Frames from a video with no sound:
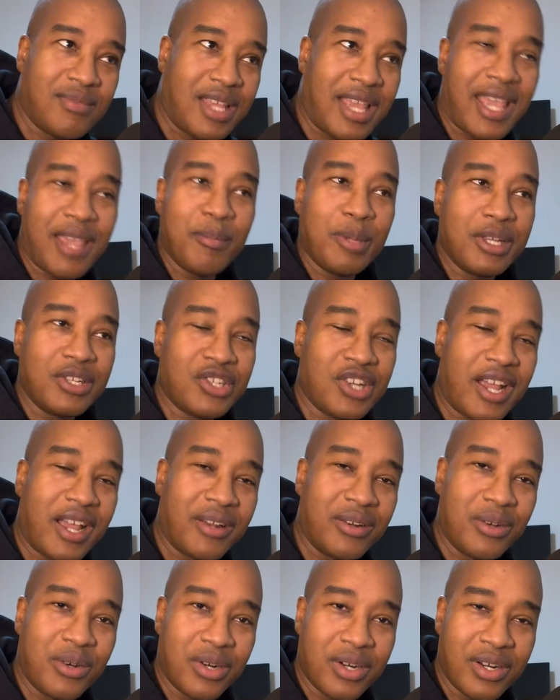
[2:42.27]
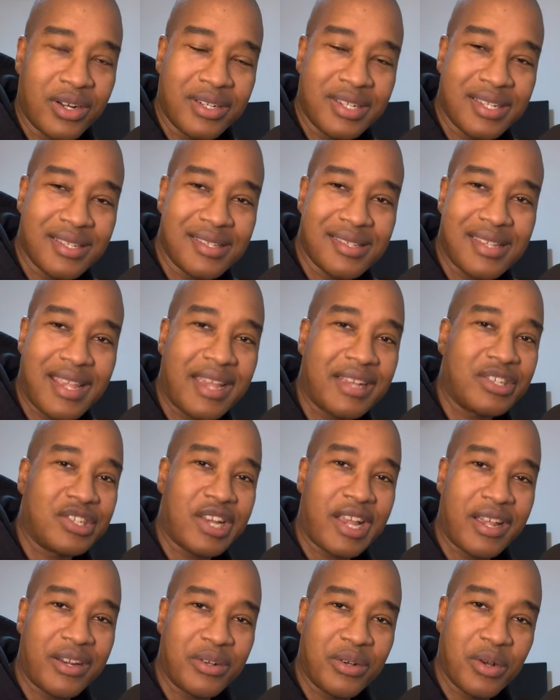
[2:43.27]
gaming channel or, or this tech
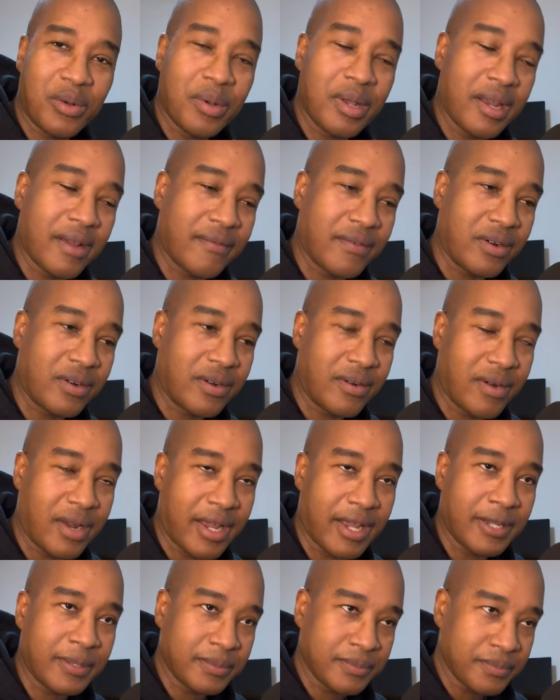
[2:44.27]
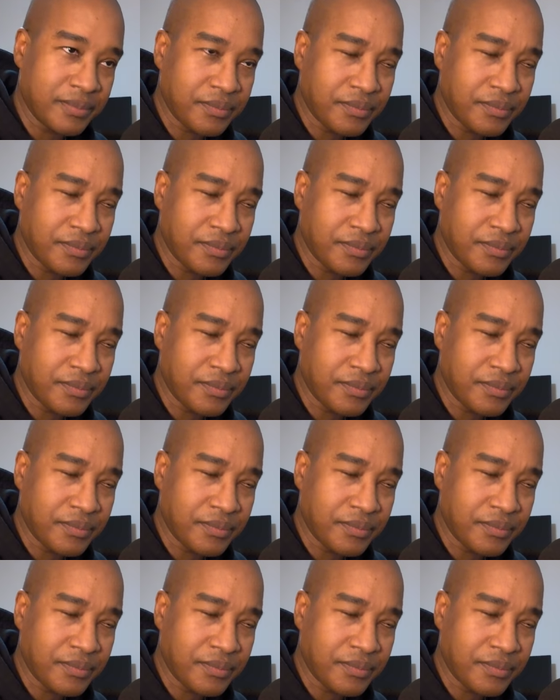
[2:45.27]
channel or whatever right